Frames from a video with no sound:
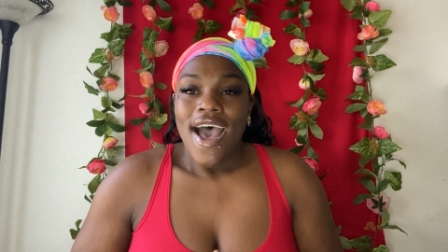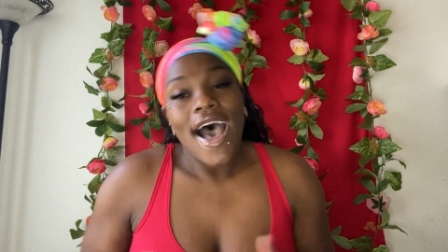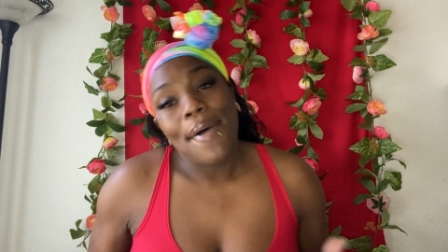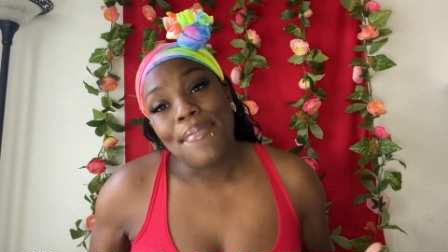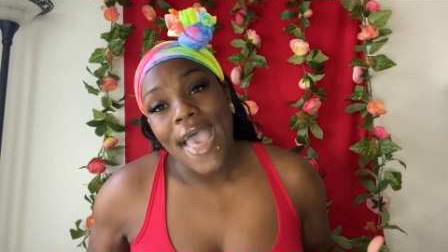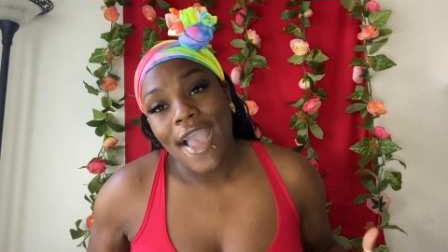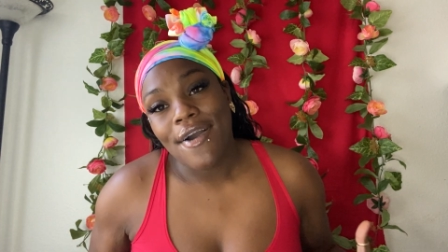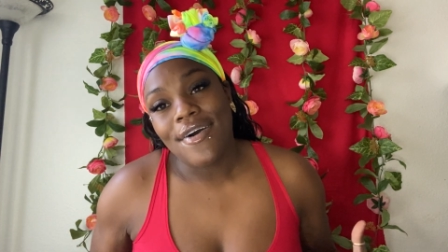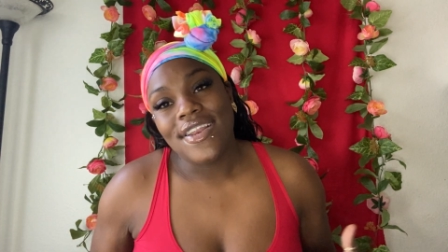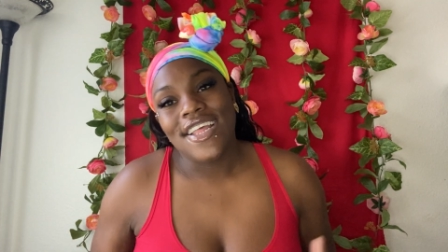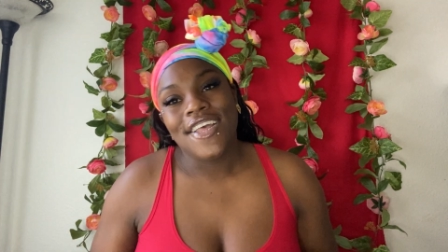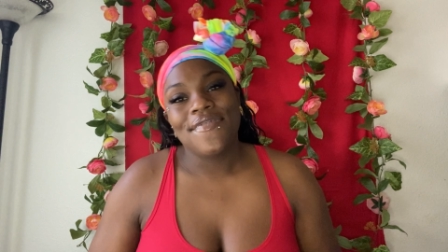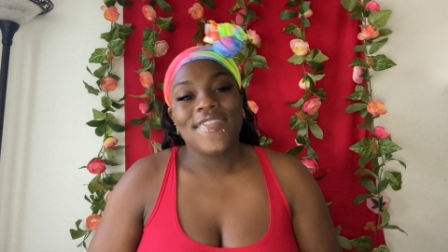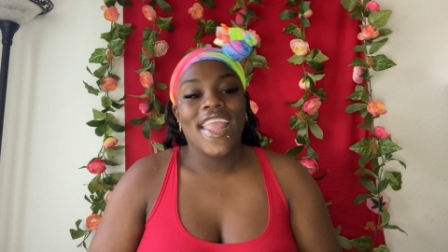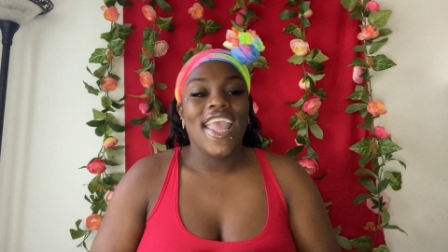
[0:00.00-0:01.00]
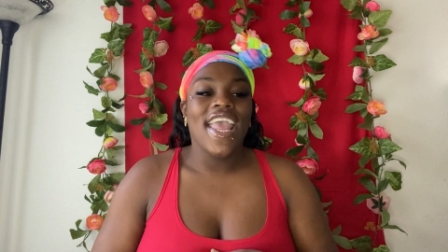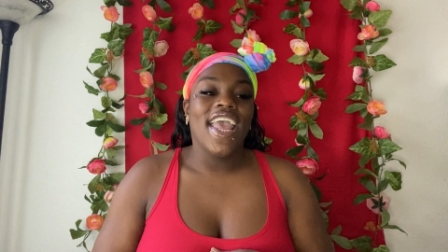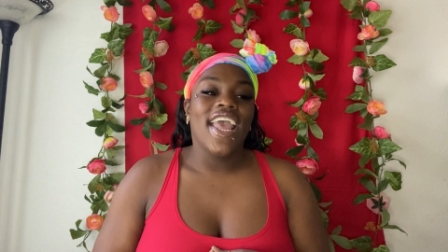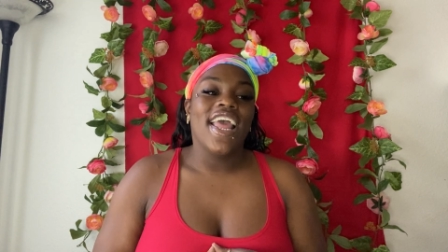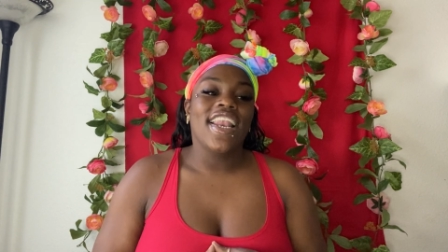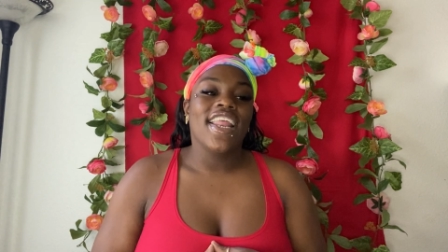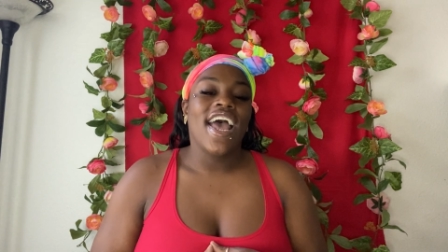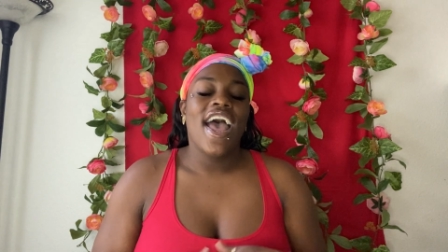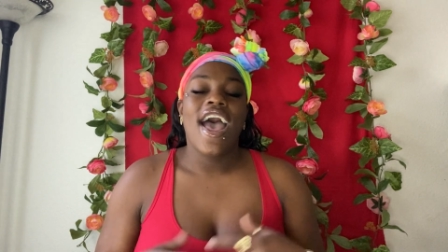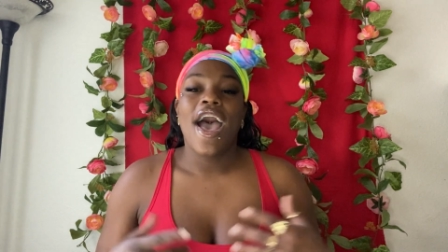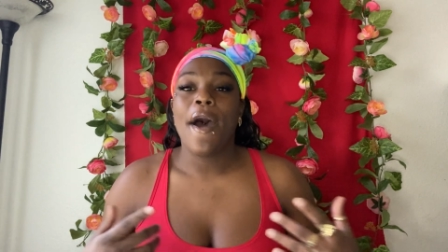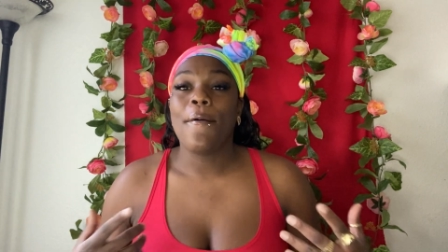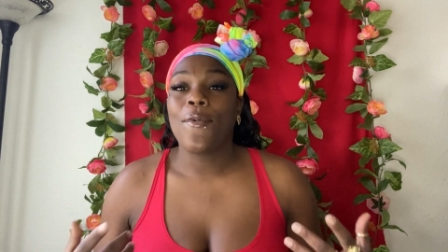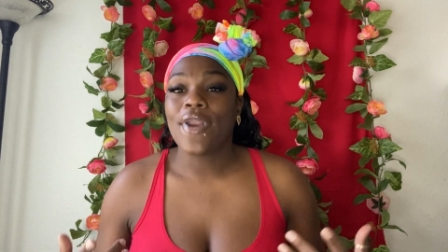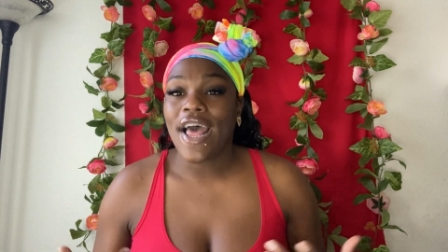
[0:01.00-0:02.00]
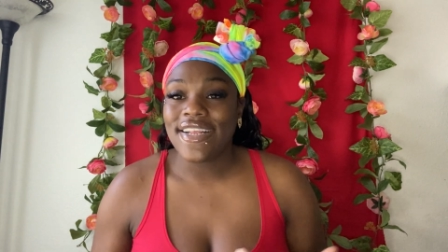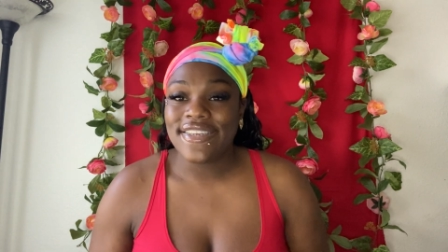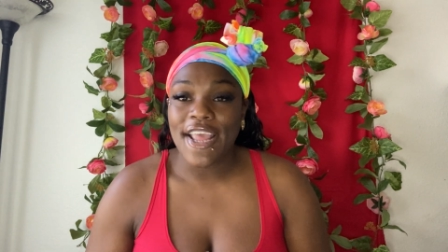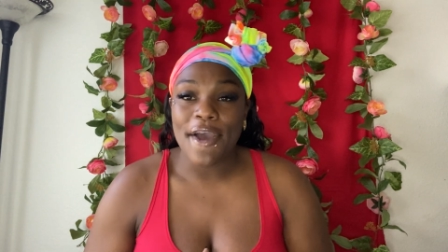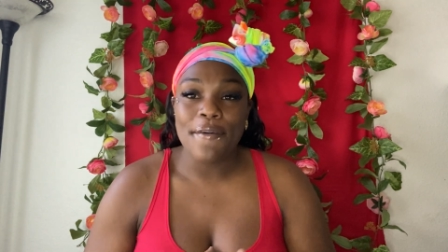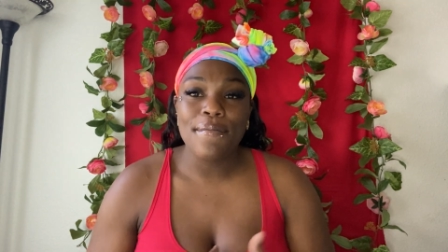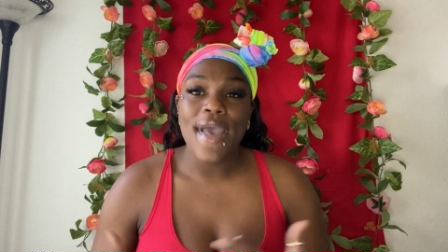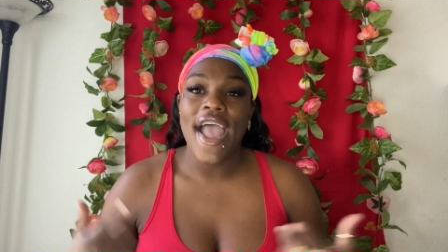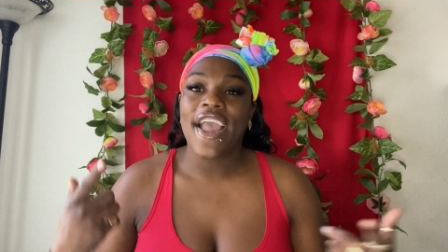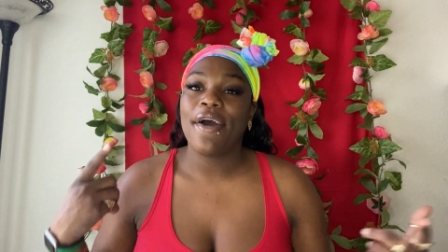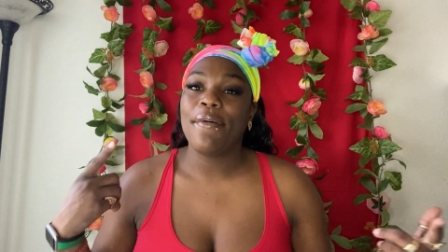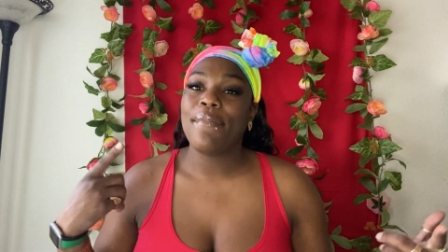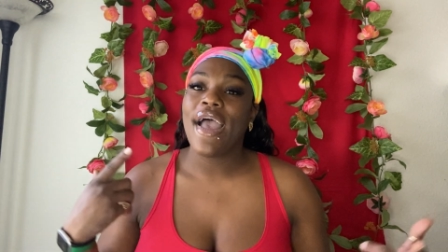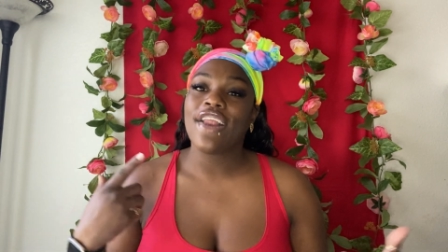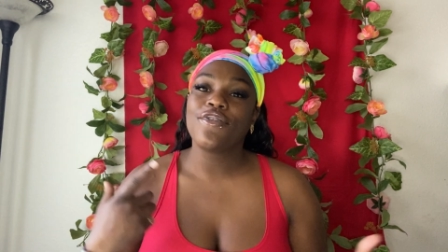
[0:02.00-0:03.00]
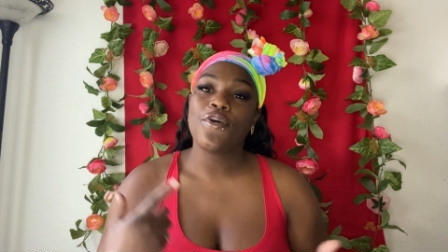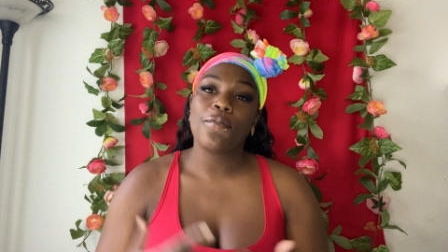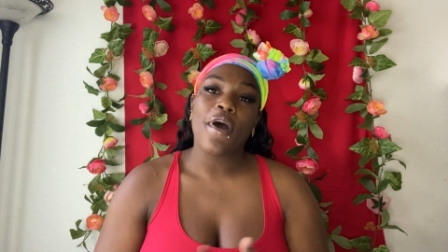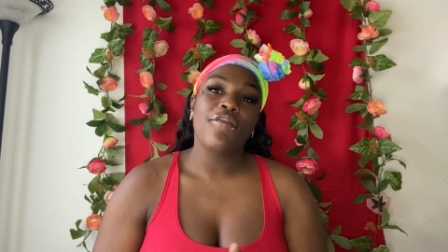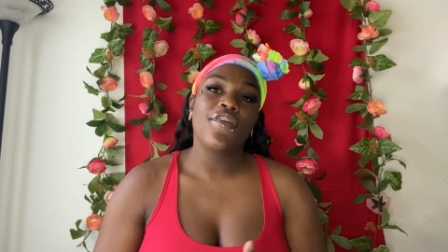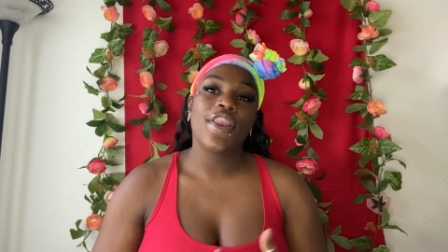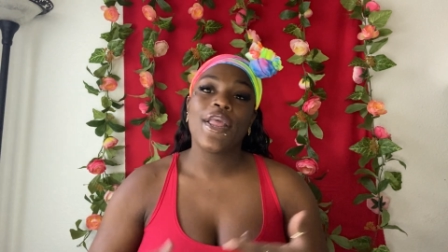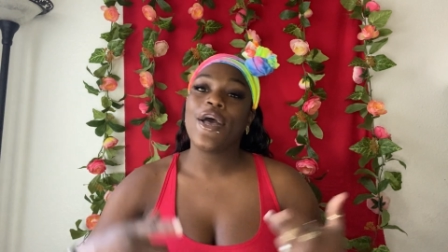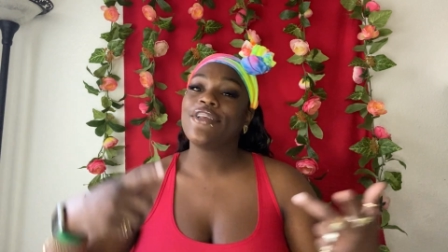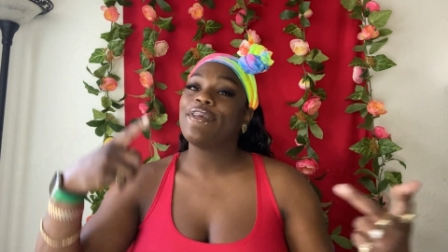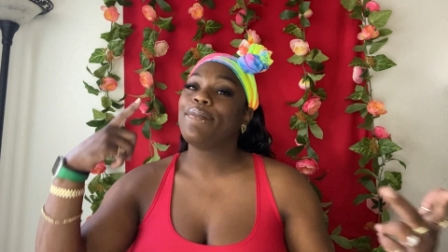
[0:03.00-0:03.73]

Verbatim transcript: I'm back on it. And um, when I say I'm back, I'm back doing my videos.